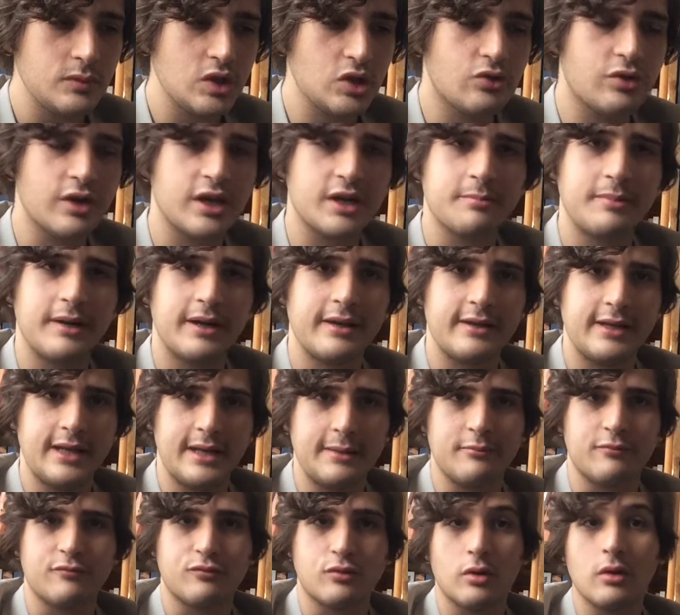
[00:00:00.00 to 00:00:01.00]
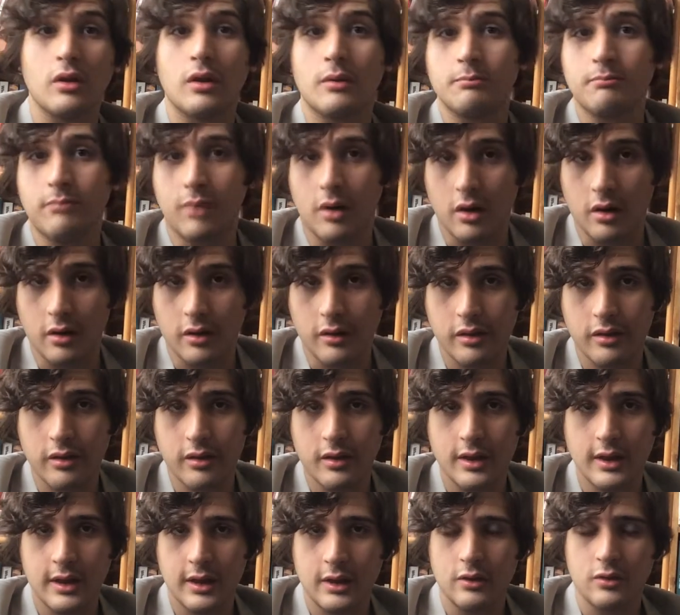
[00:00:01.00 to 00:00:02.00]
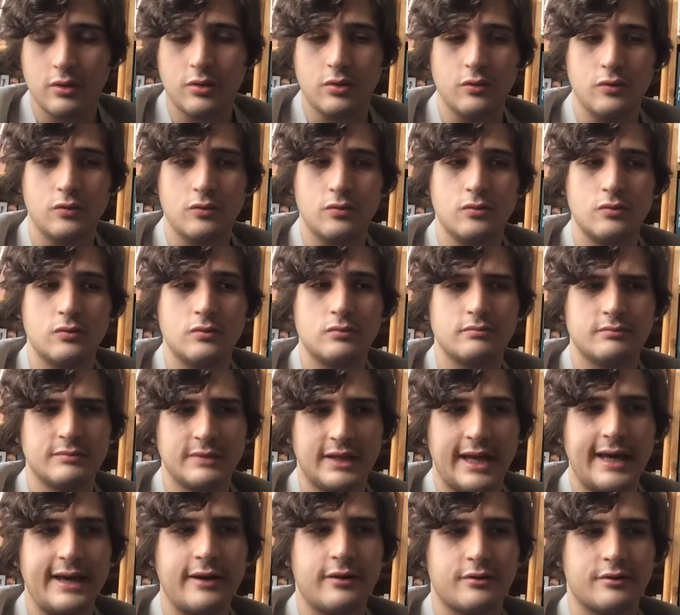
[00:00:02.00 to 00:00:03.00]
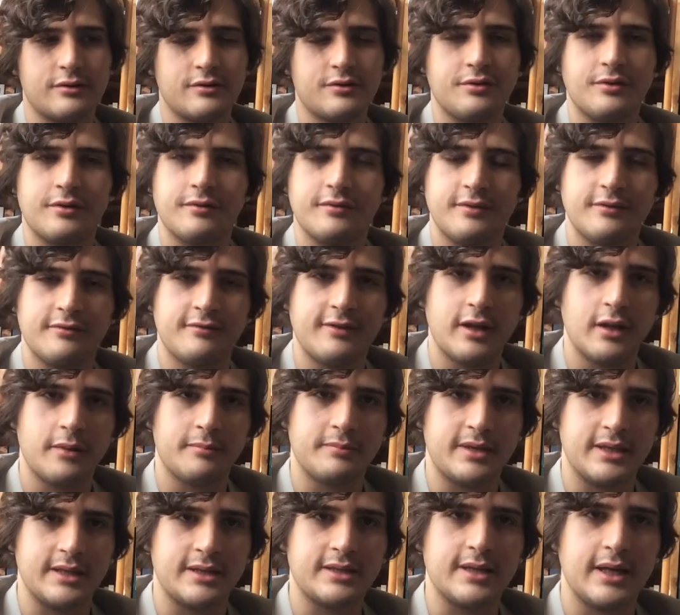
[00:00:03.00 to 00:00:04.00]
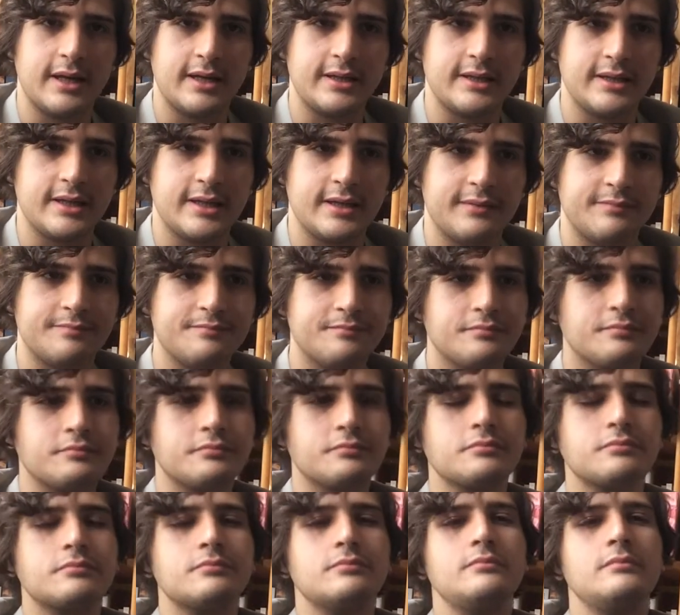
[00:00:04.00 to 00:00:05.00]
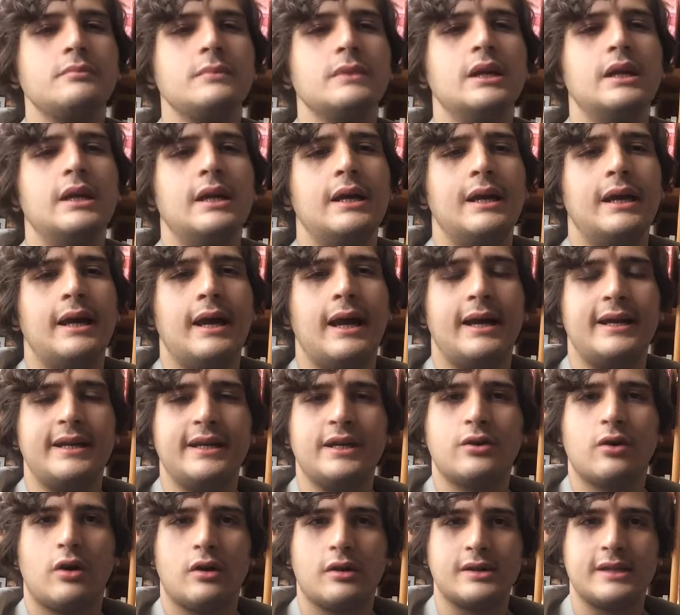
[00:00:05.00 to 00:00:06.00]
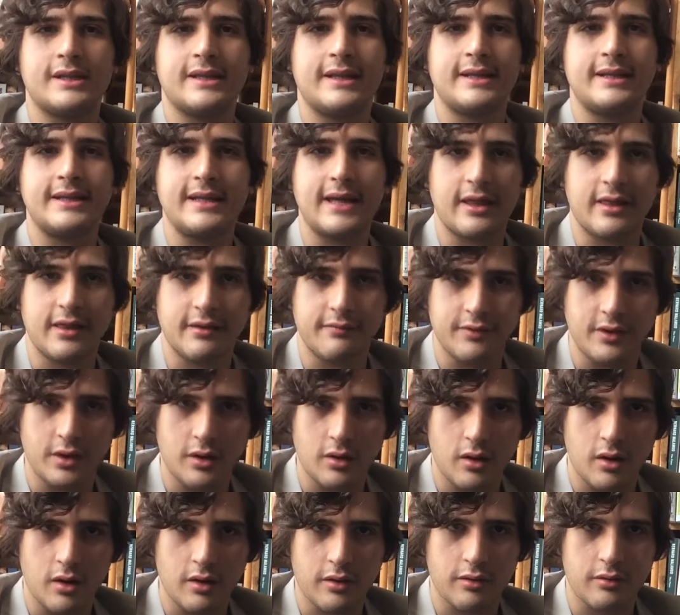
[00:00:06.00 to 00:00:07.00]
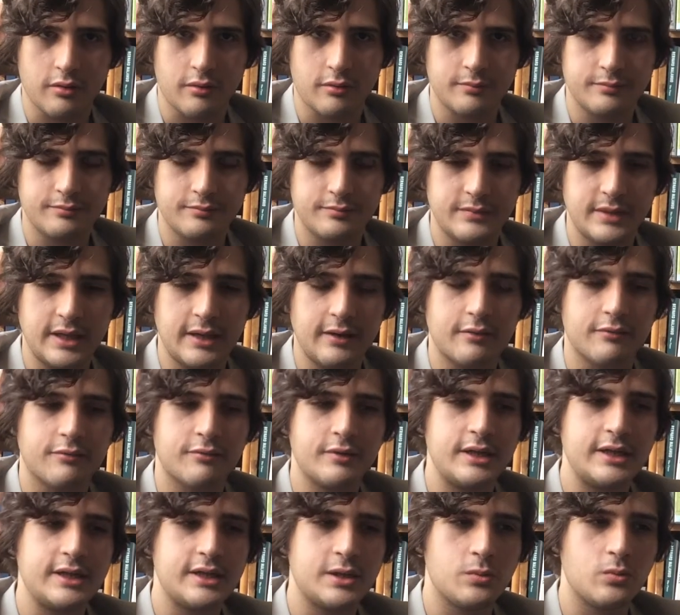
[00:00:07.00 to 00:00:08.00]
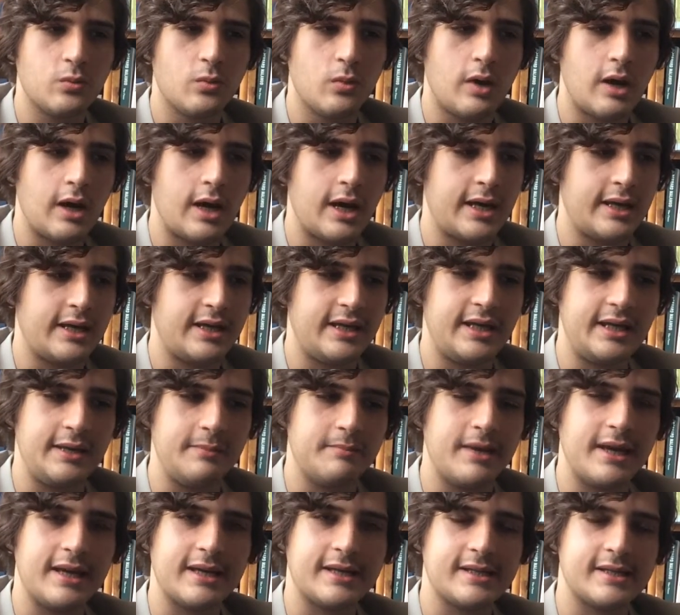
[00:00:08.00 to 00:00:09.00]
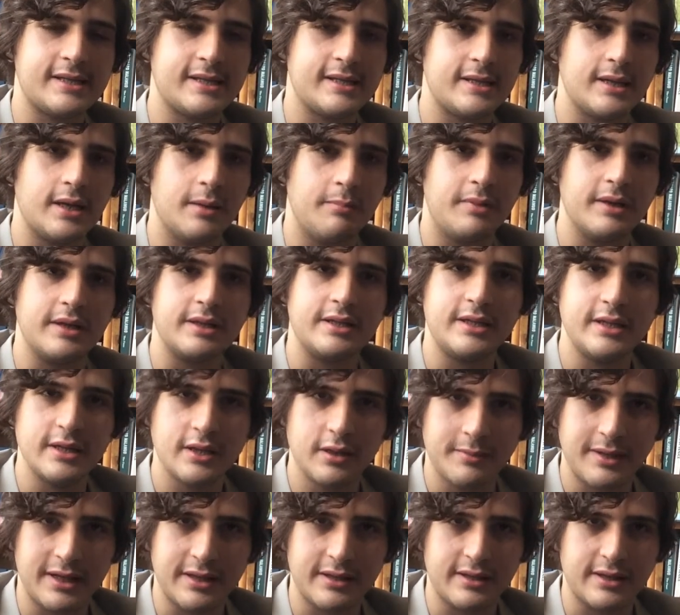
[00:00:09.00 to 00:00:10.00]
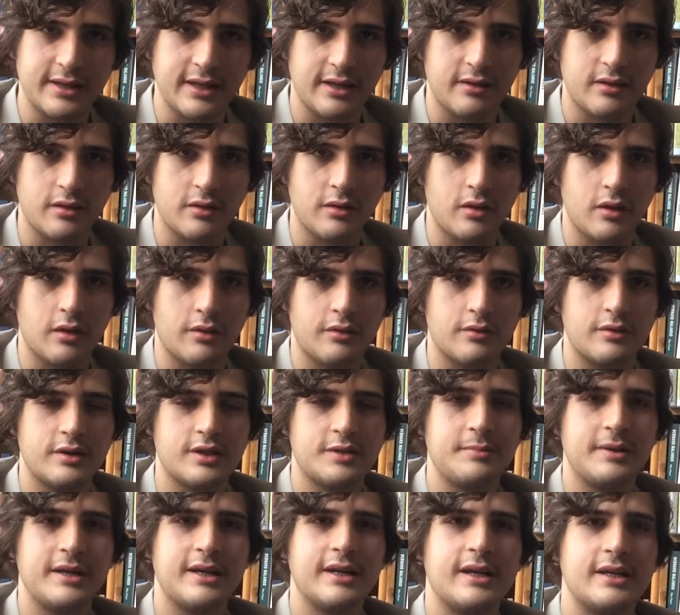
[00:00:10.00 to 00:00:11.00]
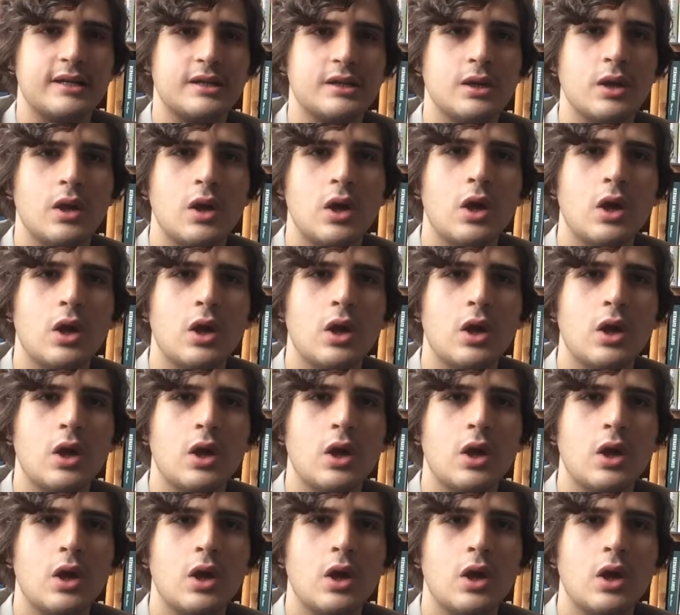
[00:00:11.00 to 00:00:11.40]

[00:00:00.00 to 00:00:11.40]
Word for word: critic by the name of Roland Barthes who later sort of developed this idea and he calls it the death of the author. Now, the reason why he makes a big deal about the death of the author is because